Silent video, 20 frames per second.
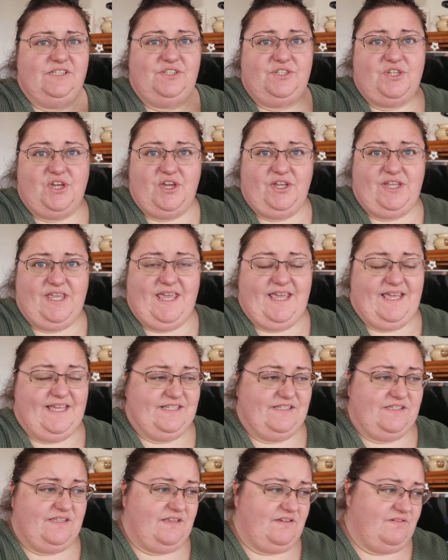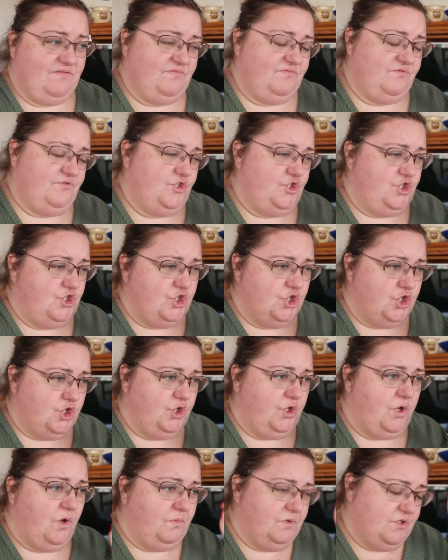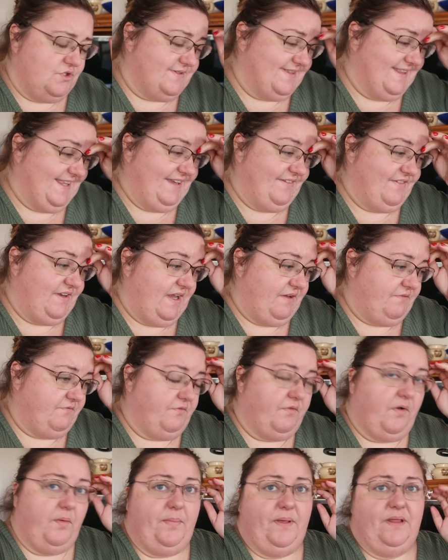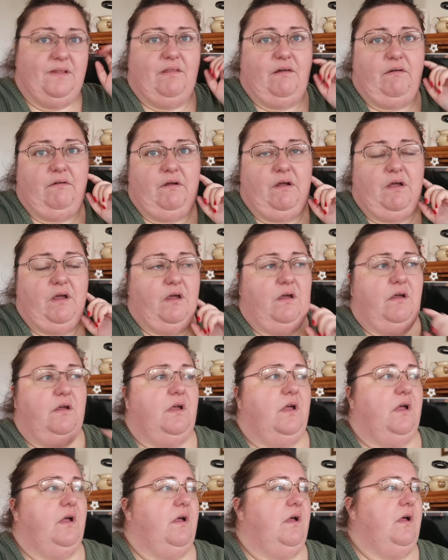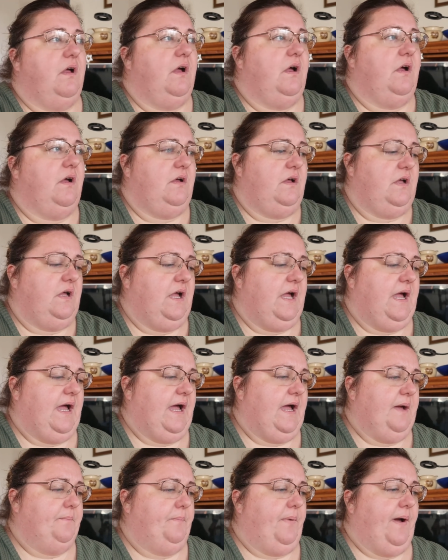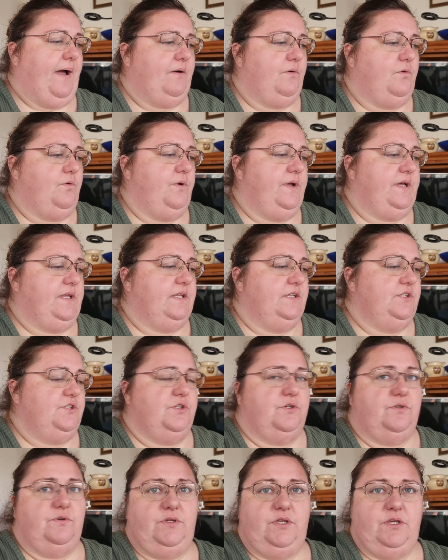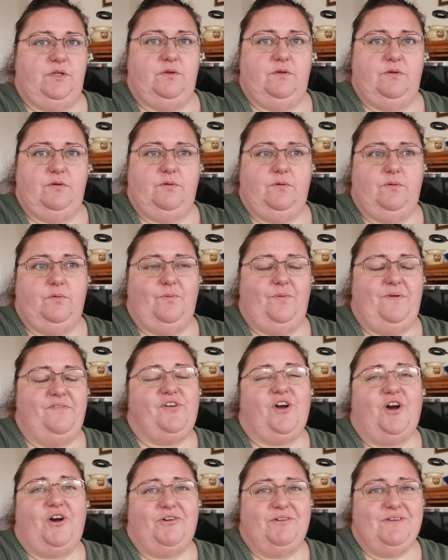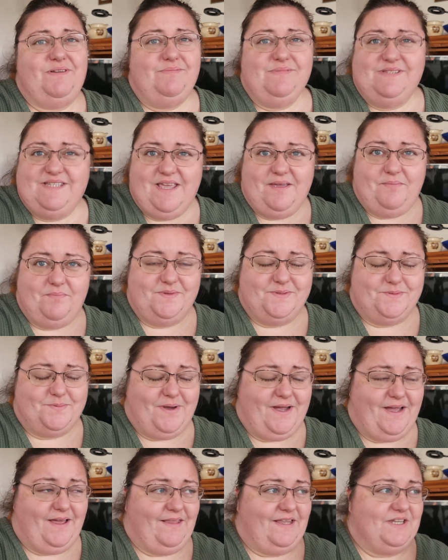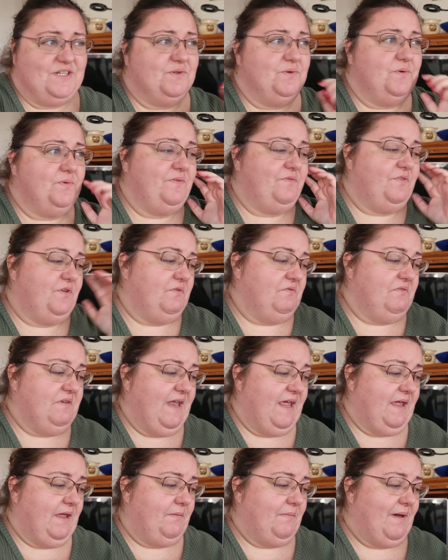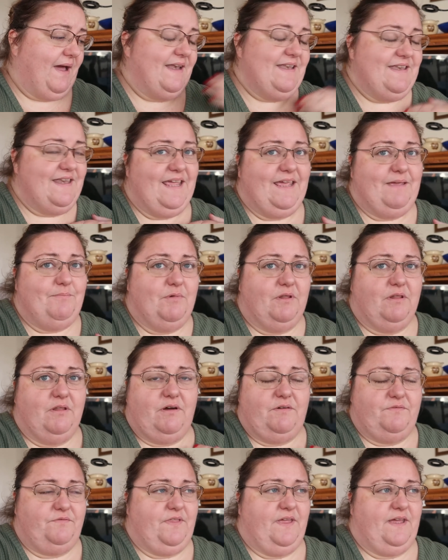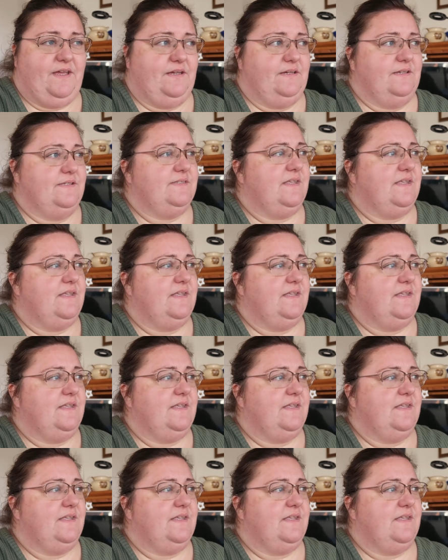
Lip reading: Turkey is done. We're just leaving it in for a bit longer. But I'll quickly show you, we've called him Tim as well. I don't know if you name, I name a lot of things.